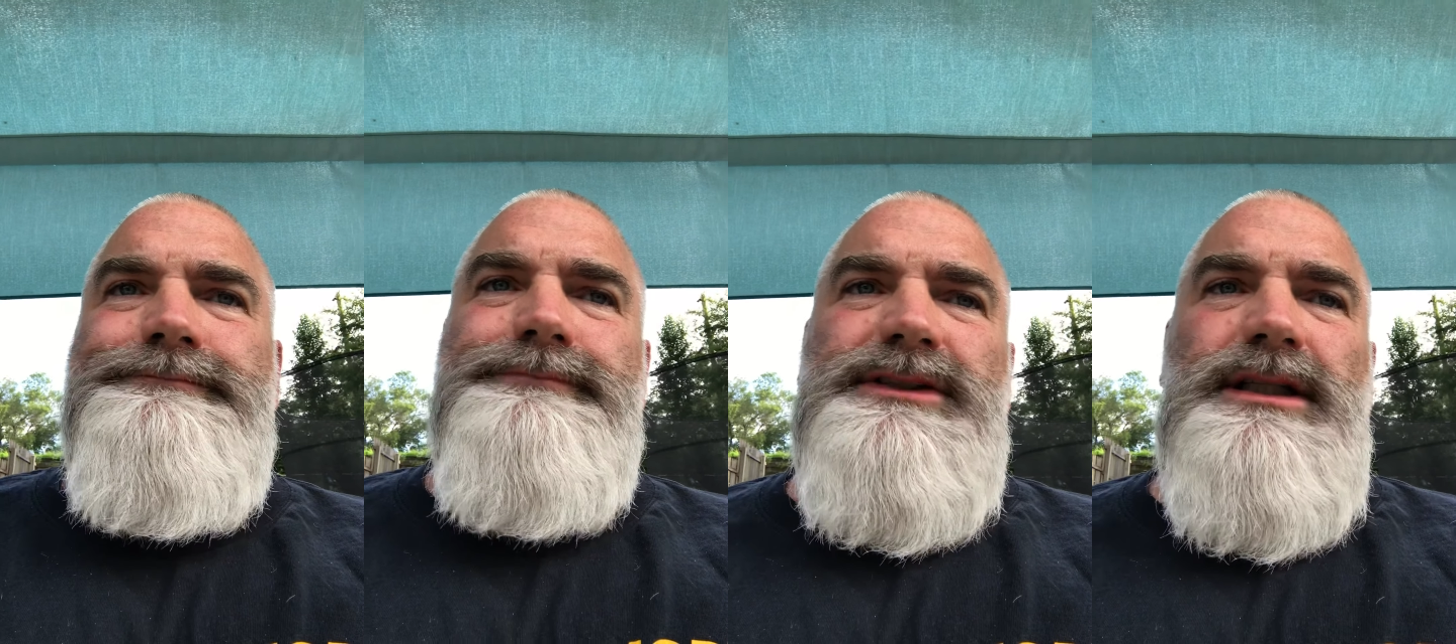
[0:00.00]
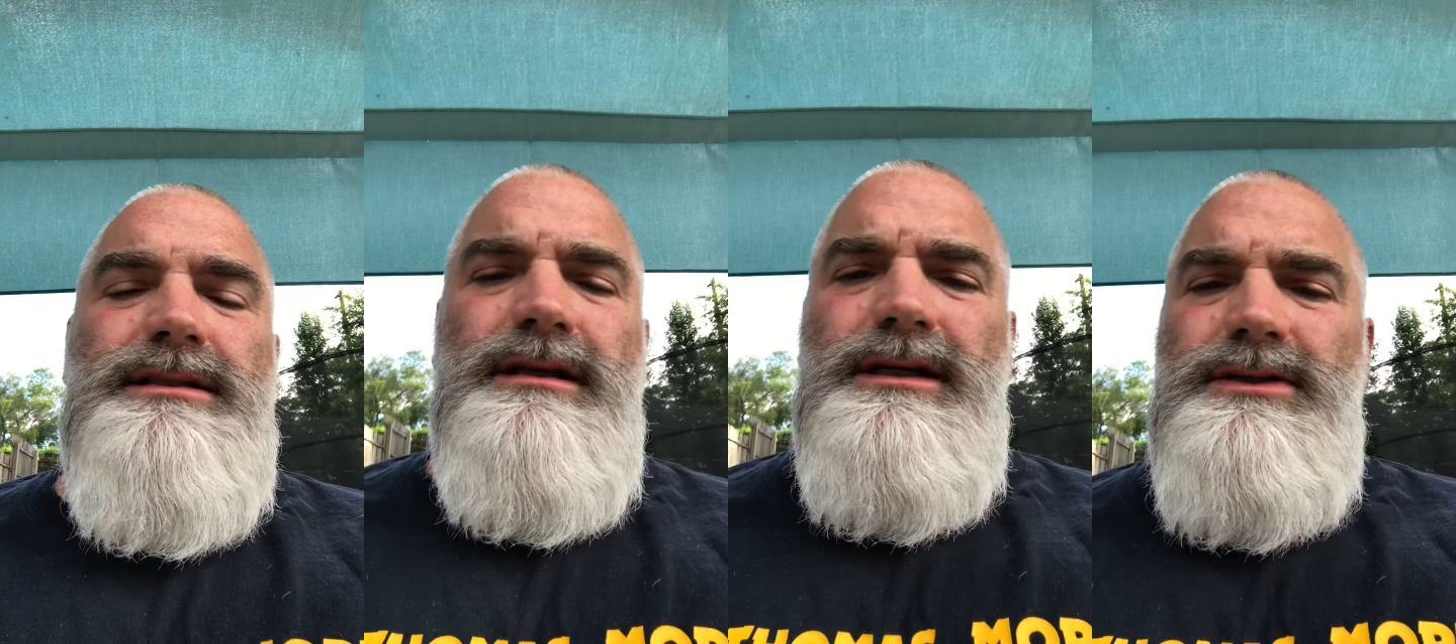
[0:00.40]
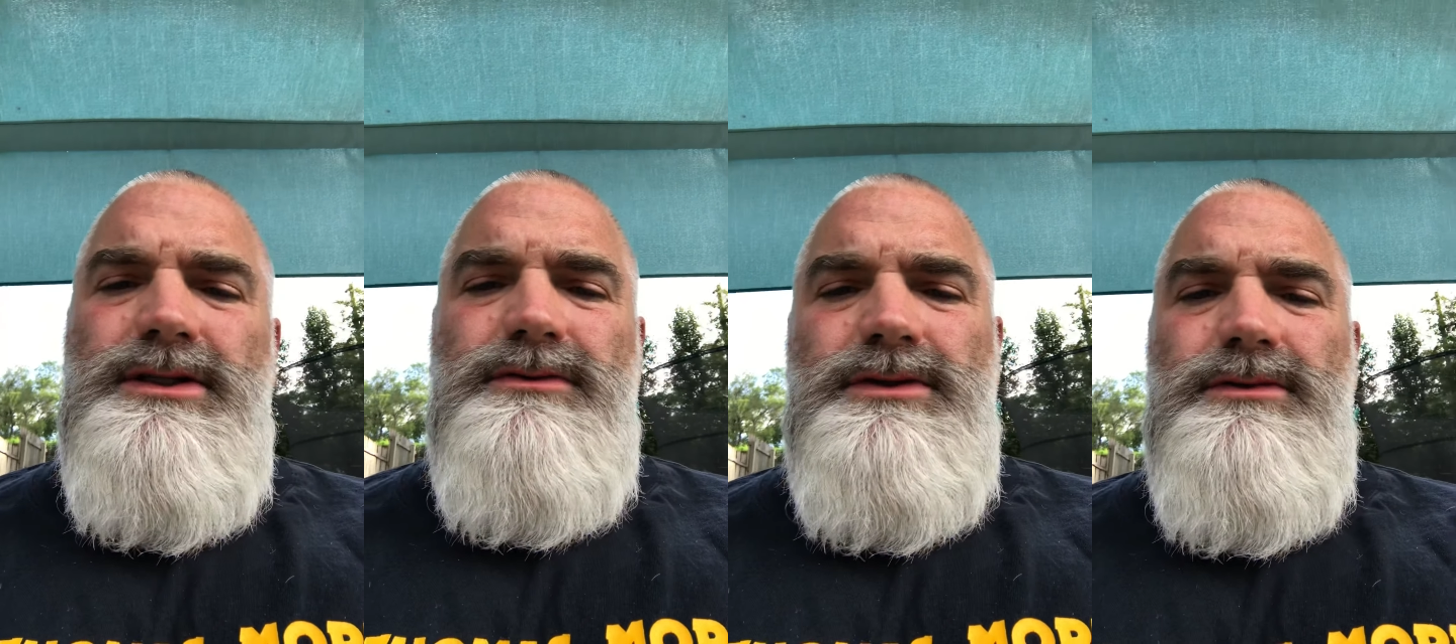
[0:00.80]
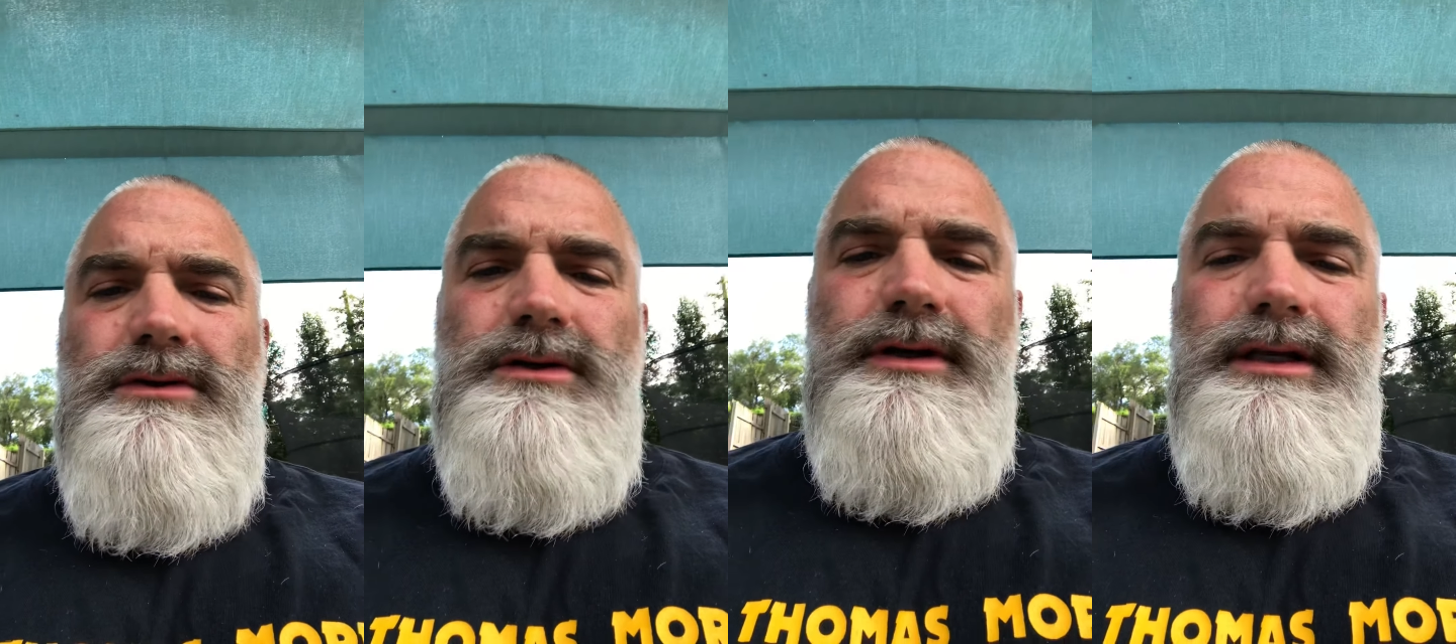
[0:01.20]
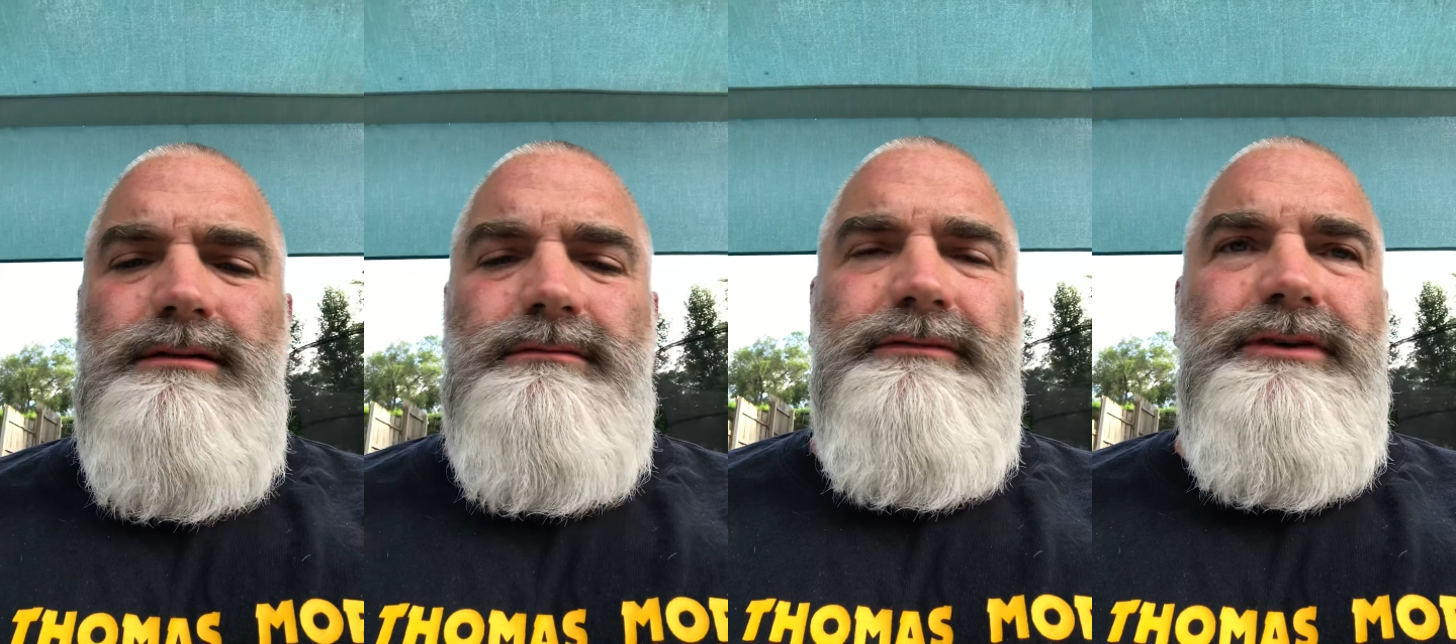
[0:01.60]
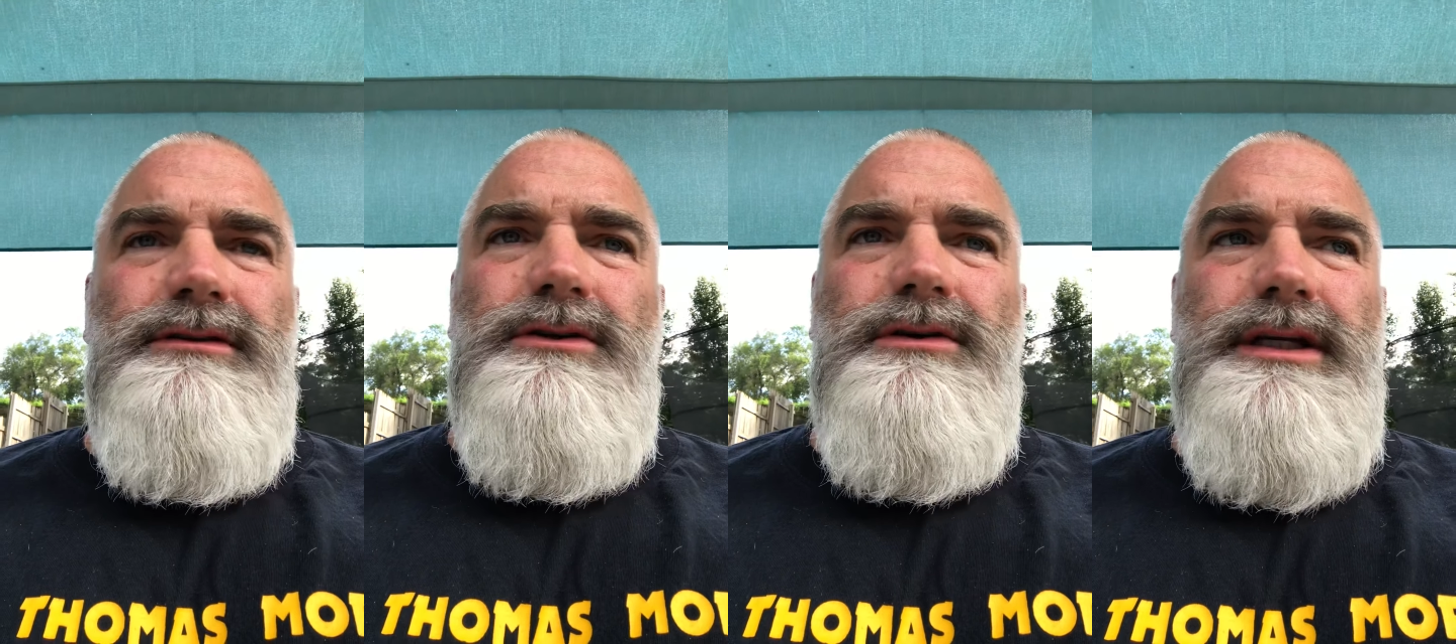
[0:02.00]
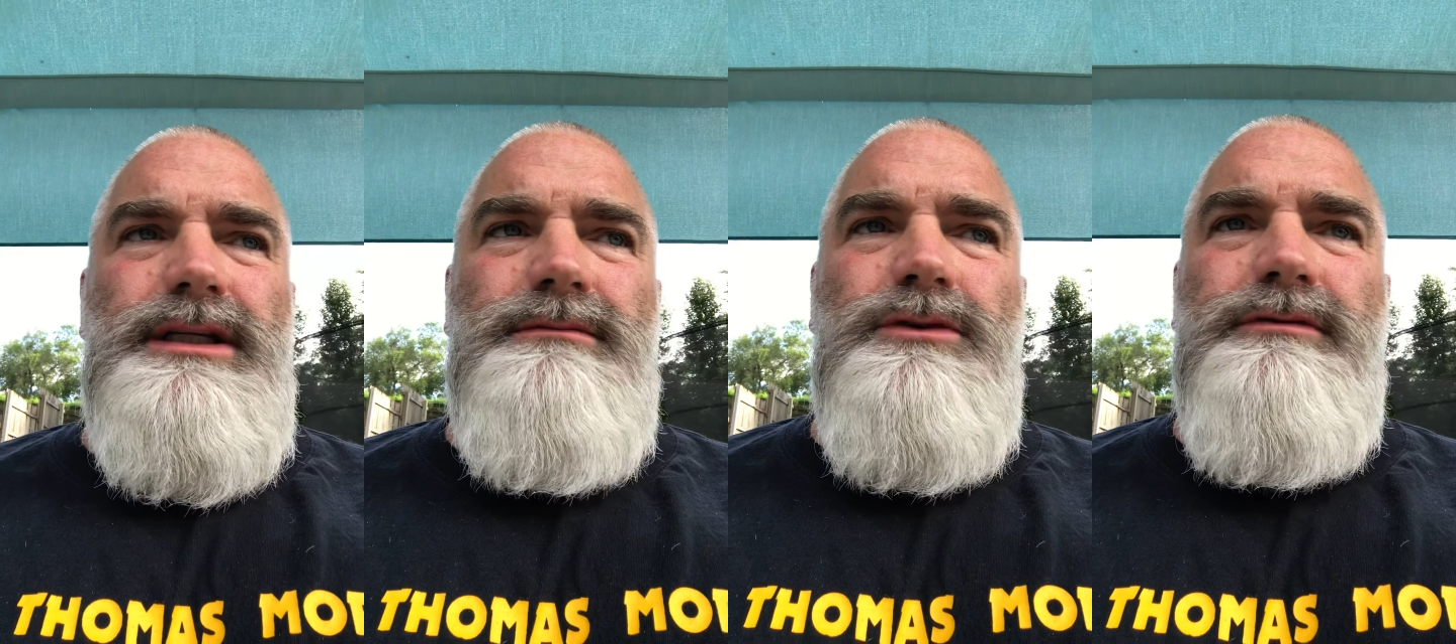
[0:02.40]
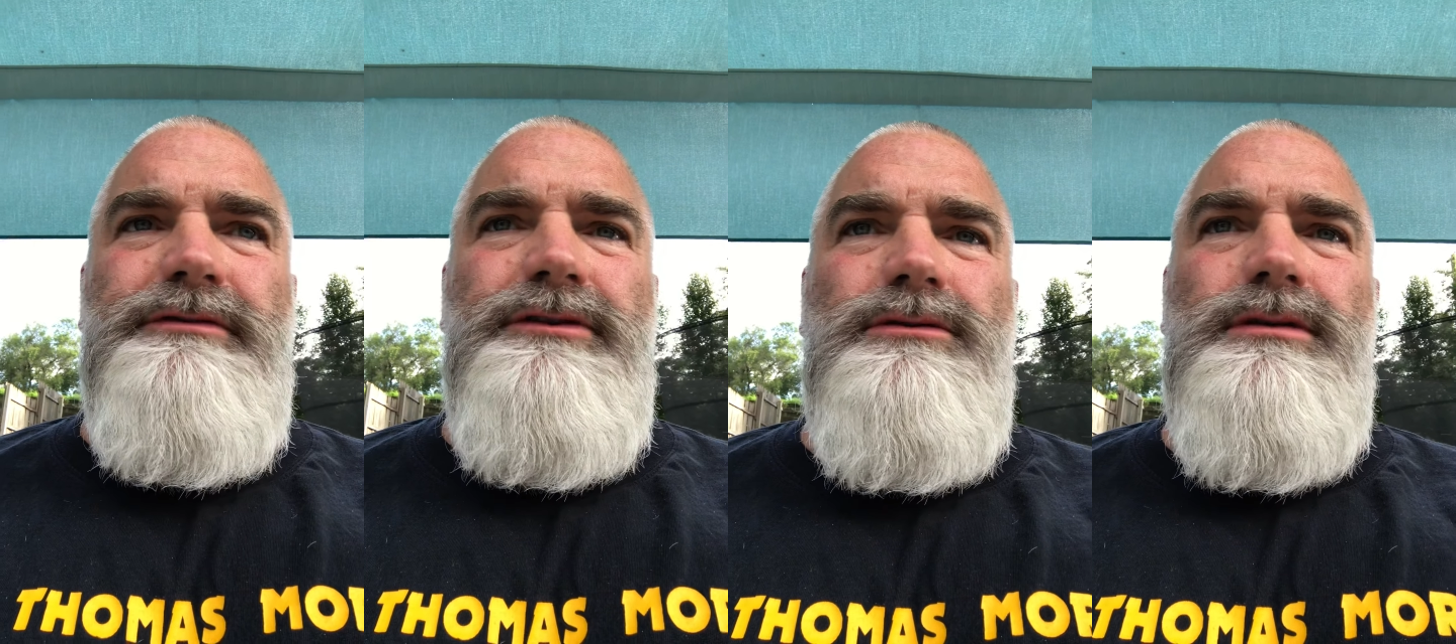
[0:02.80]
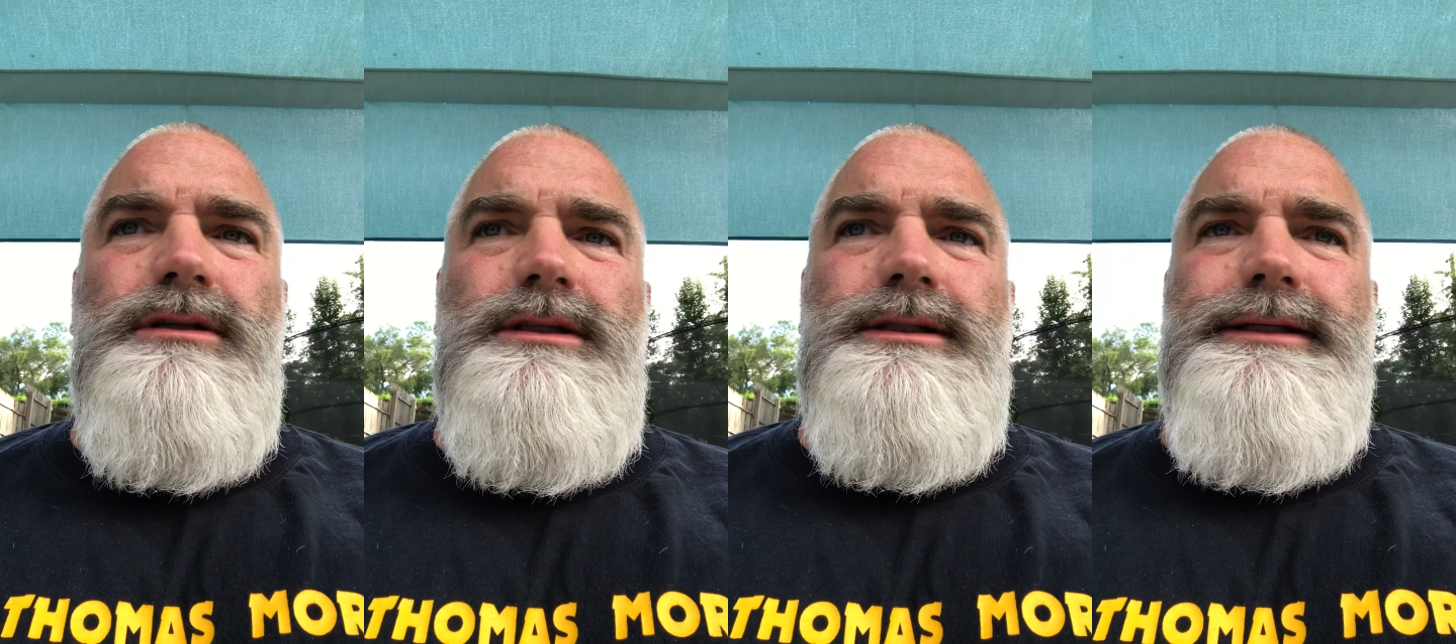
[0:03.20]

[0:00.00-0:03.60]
besides that, she was doing great, feeling great, moving forward.